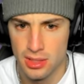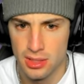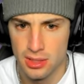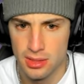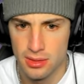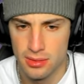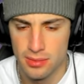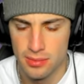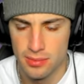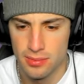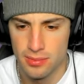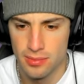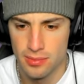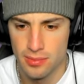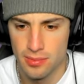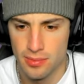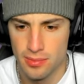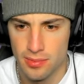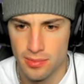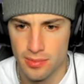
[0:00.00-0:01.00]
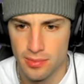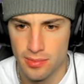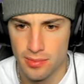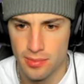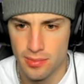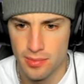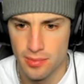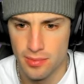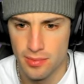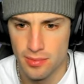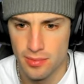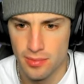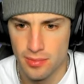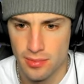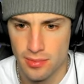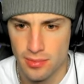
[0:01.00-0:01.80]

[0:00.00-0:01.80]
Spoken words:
Nothing is said.